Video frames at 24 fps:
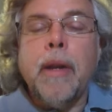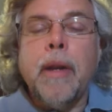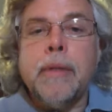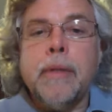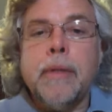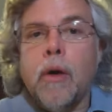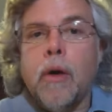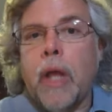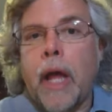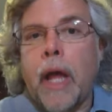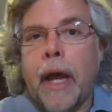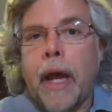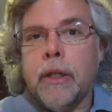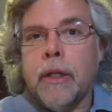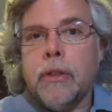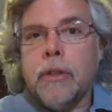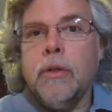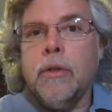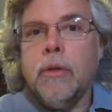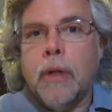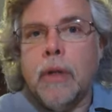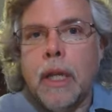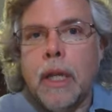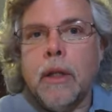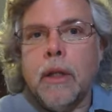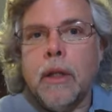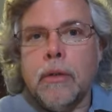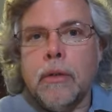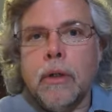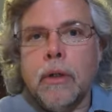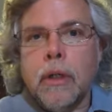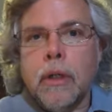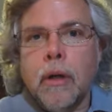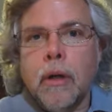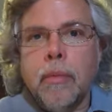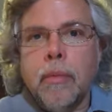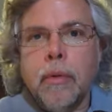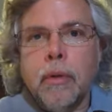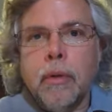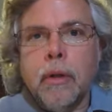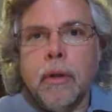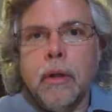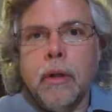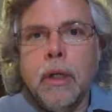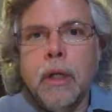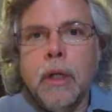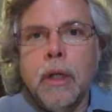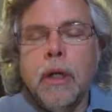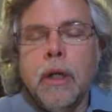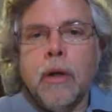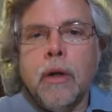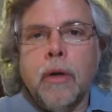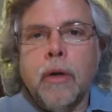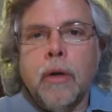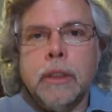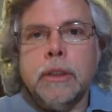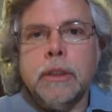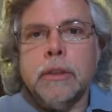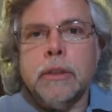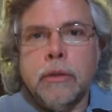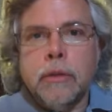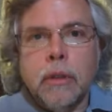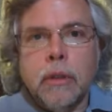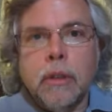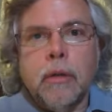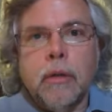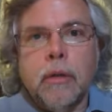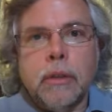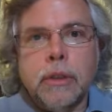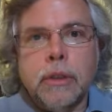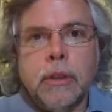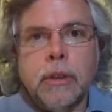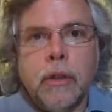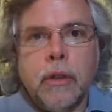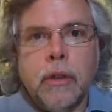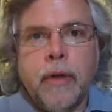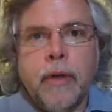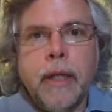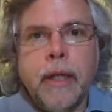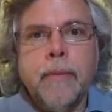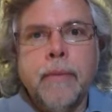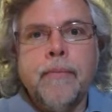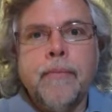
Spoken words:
I will ask you to answer a couple of questions or a little survey.